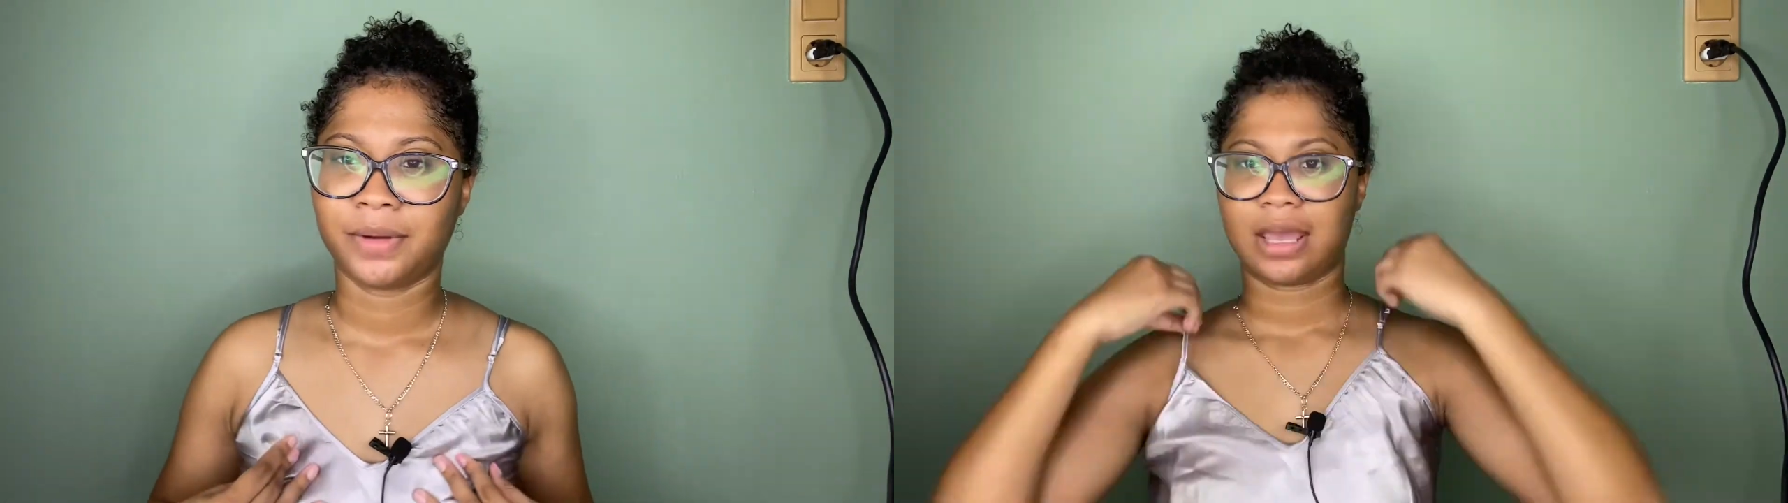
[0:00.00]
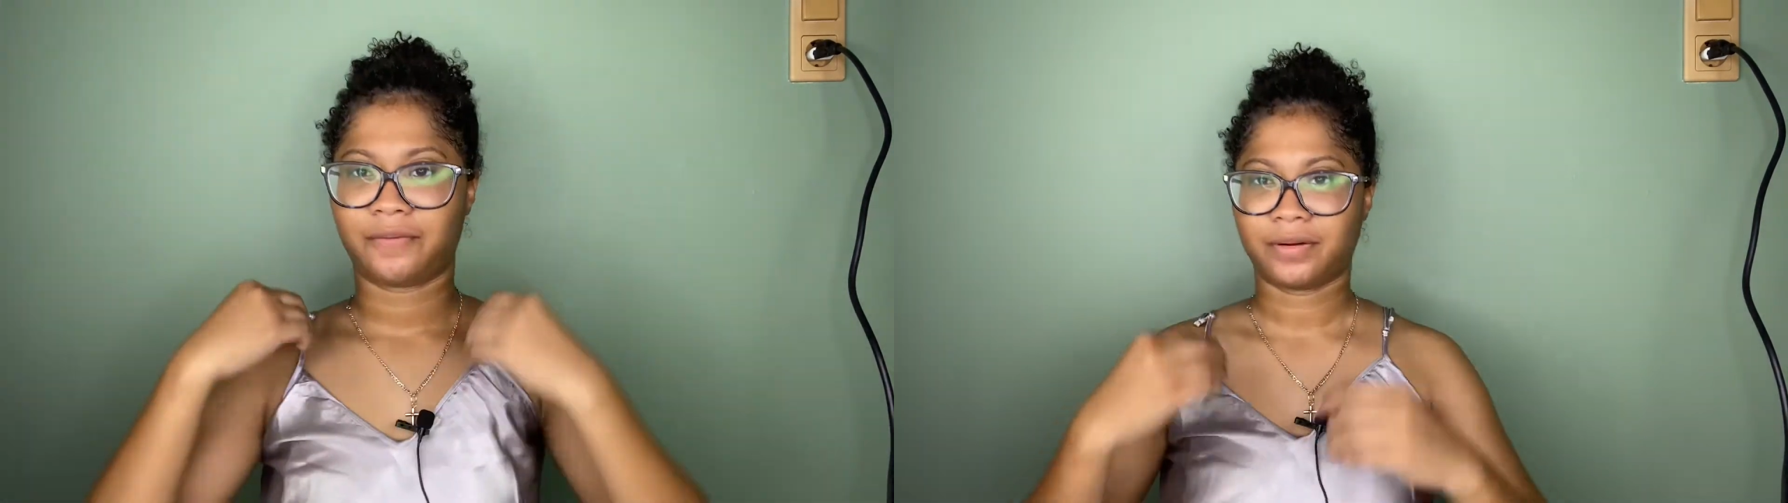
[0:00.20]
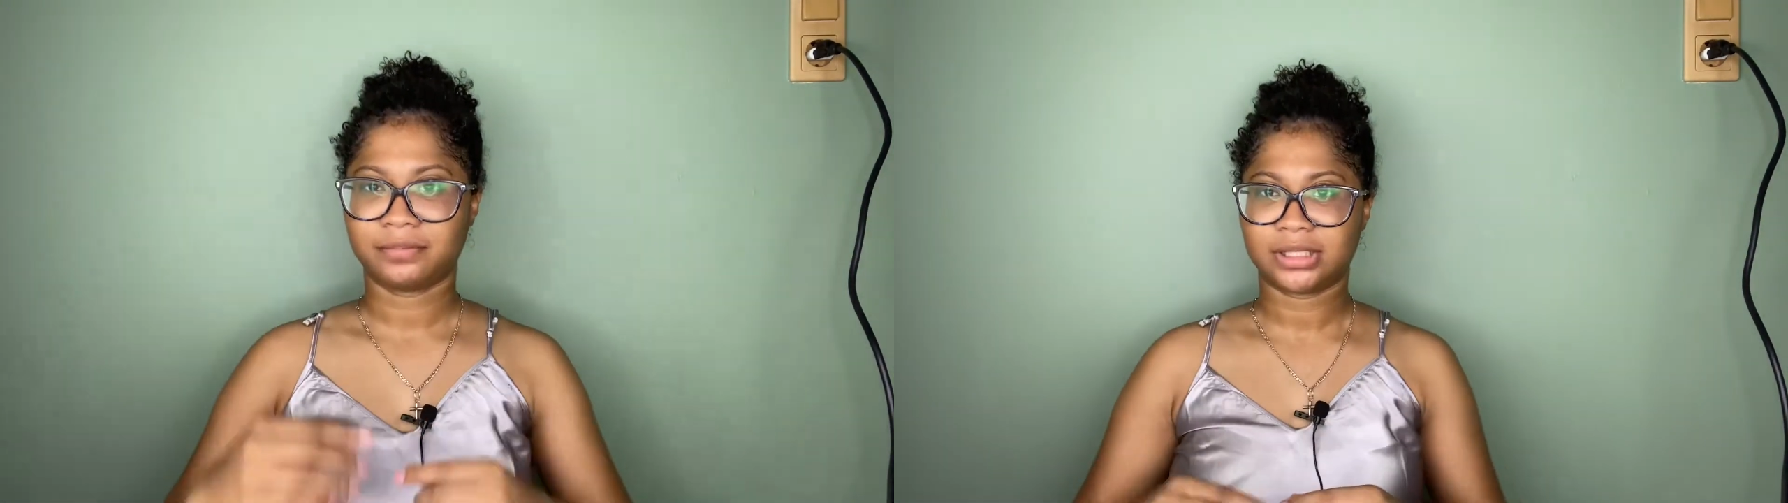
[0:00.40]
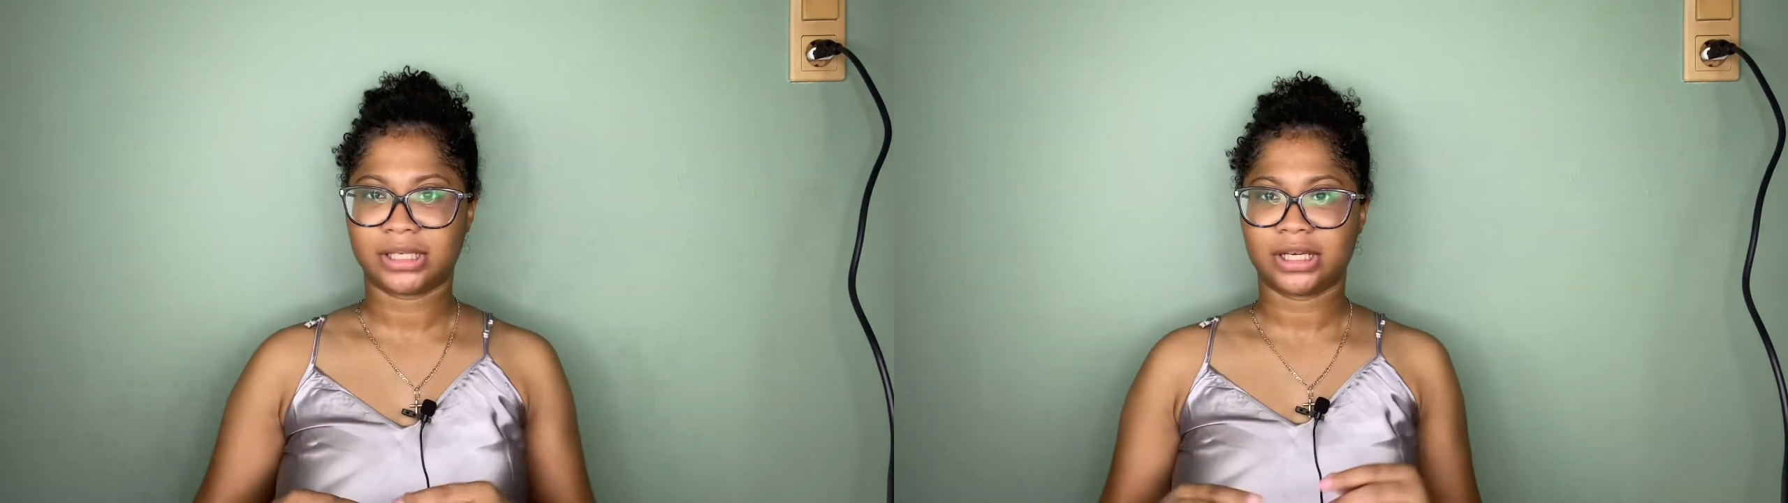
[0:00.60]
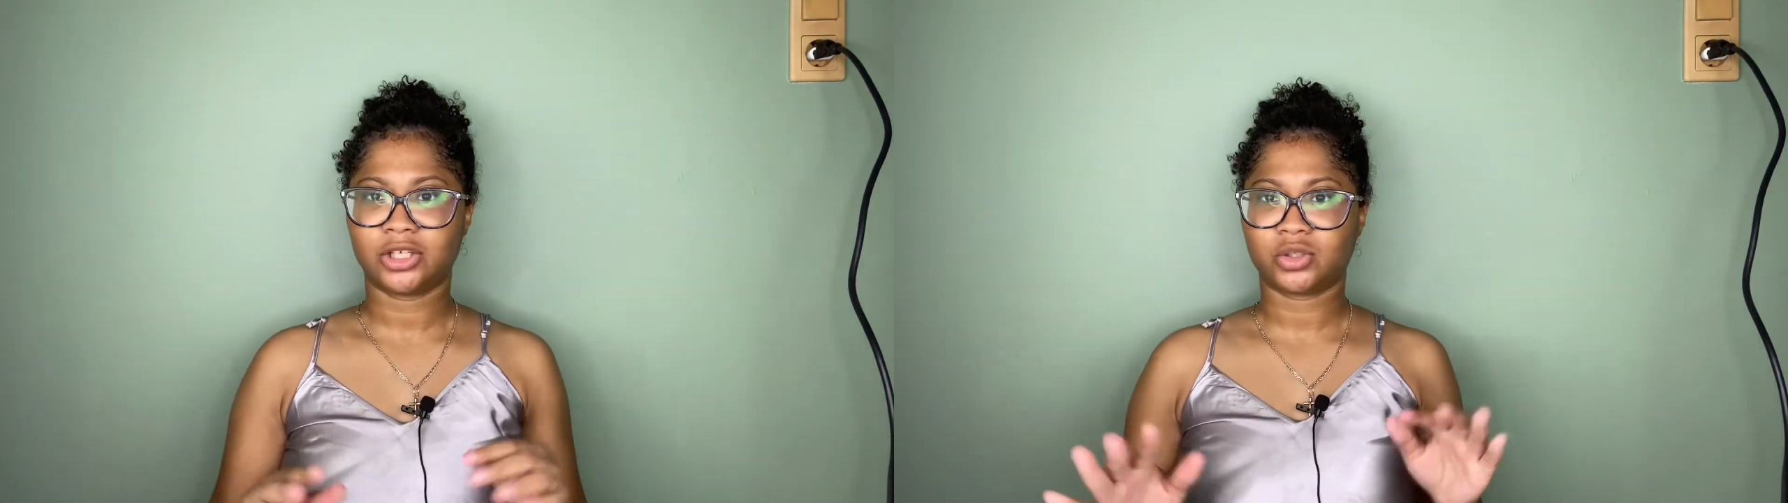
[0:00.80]
If I'm
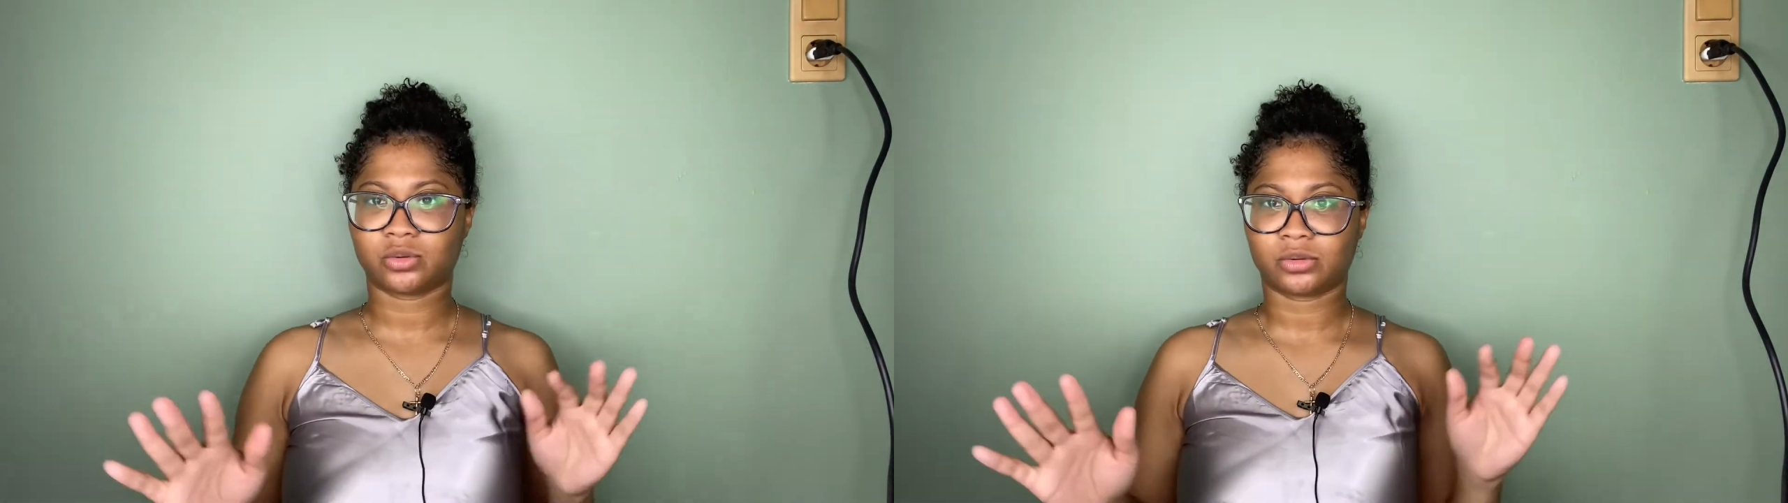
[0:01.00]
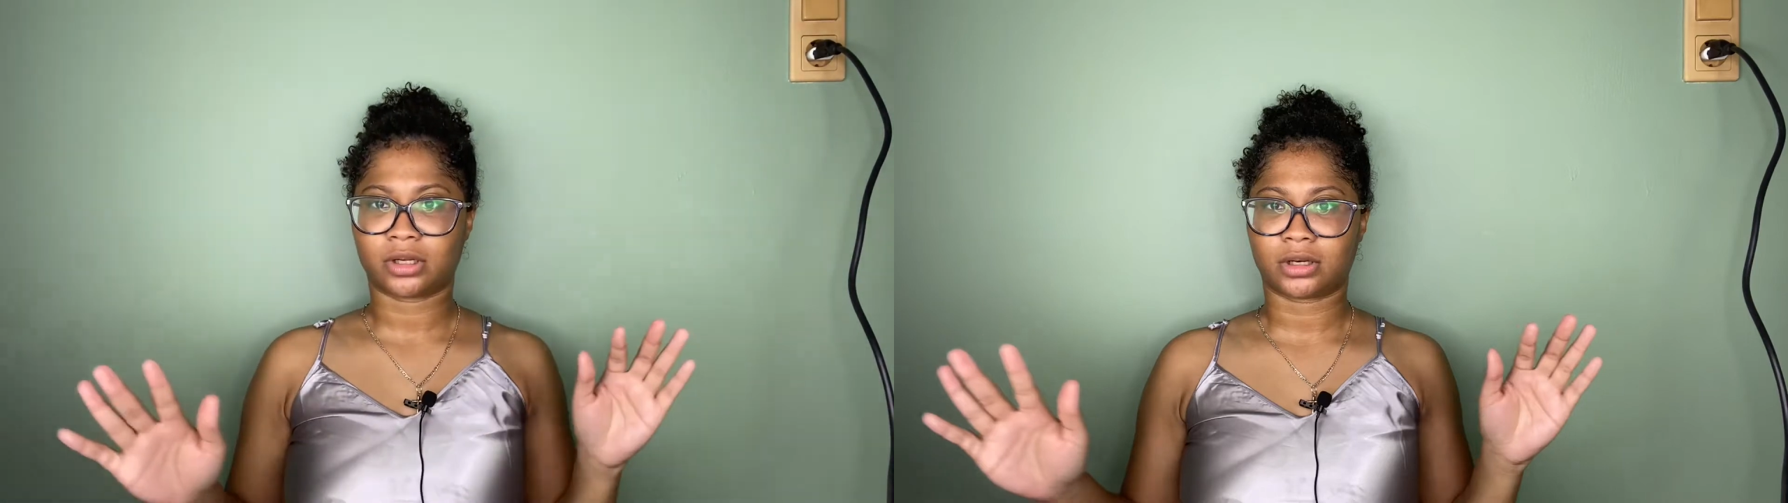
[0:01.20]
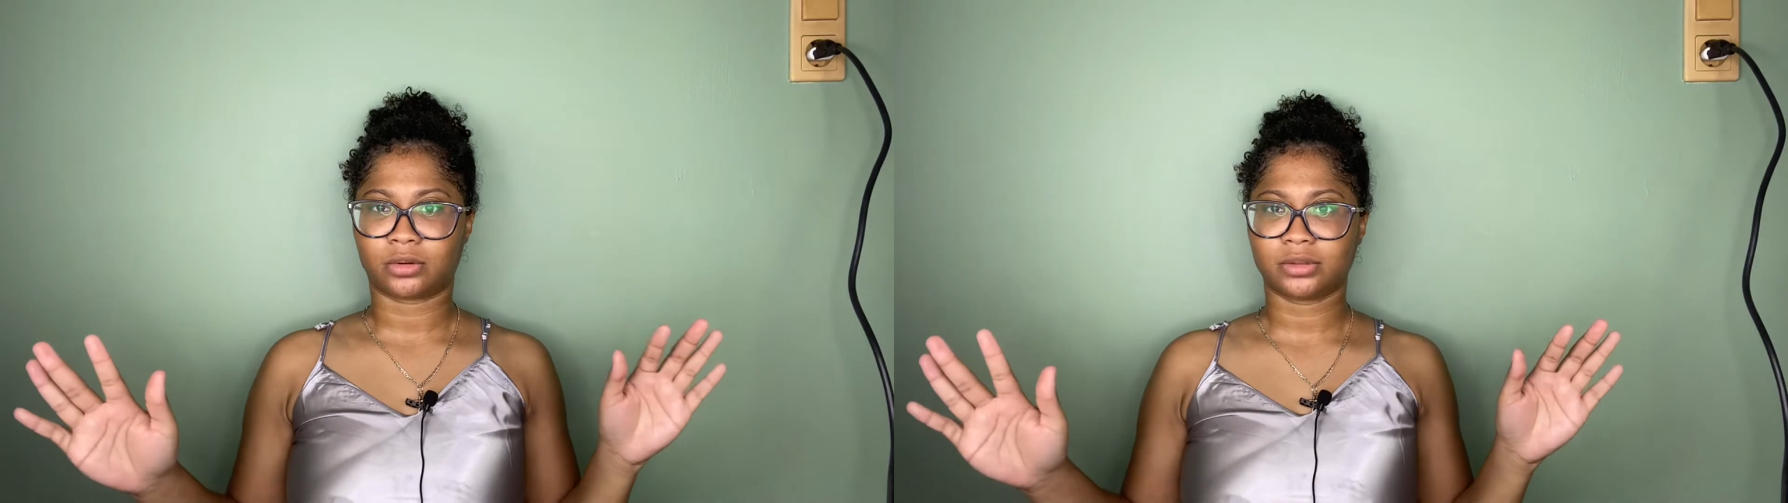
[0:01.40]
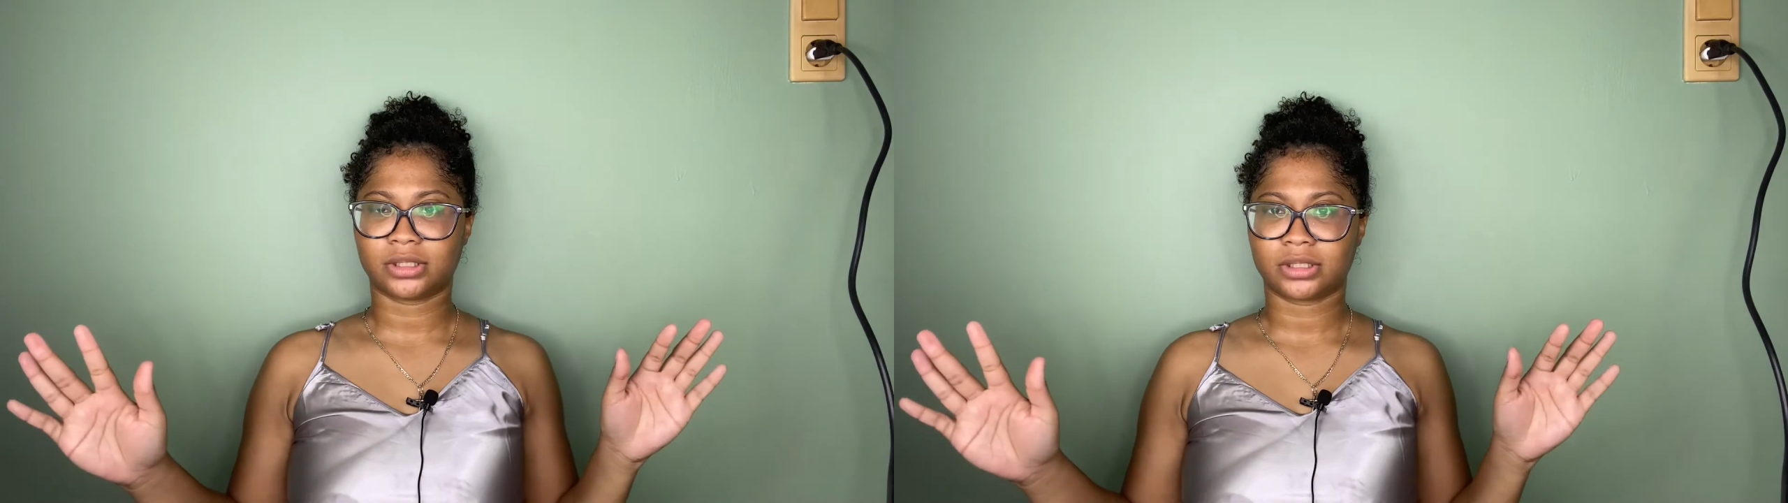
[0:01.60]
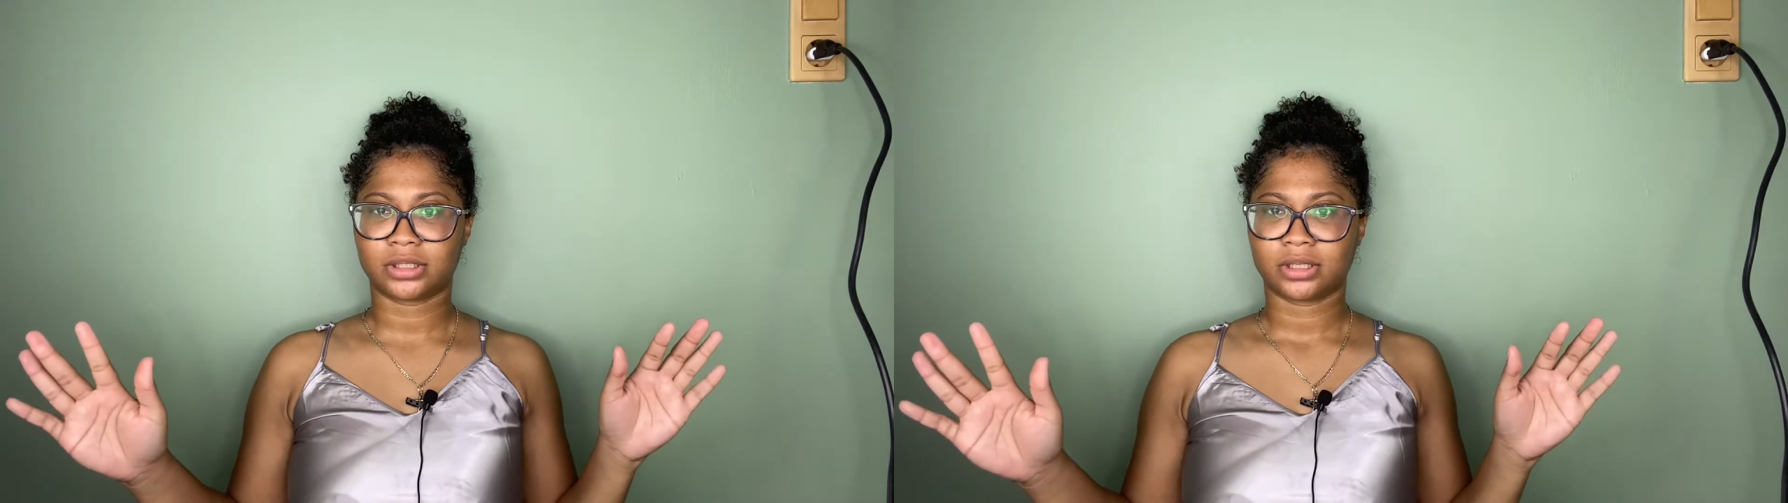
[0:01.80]
sitting too close